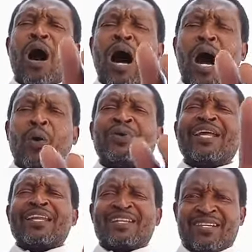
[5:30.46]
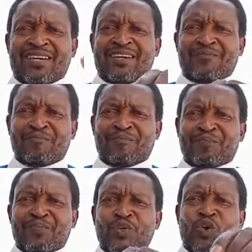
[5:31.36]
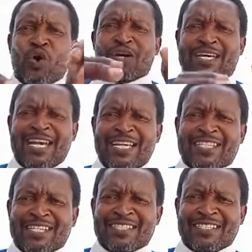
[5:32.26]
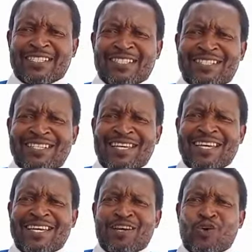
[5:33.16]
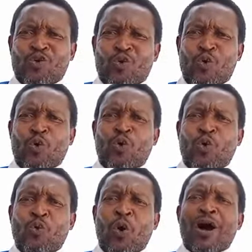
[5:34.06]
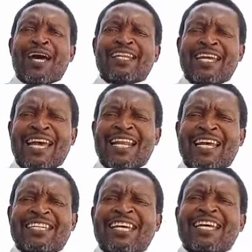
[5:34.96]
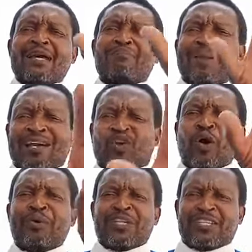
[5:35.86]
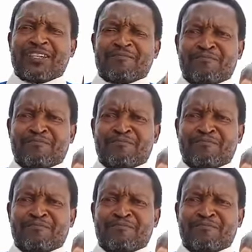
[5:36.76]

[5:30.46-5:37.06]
How did the Caucasians, who were an alien in a black community,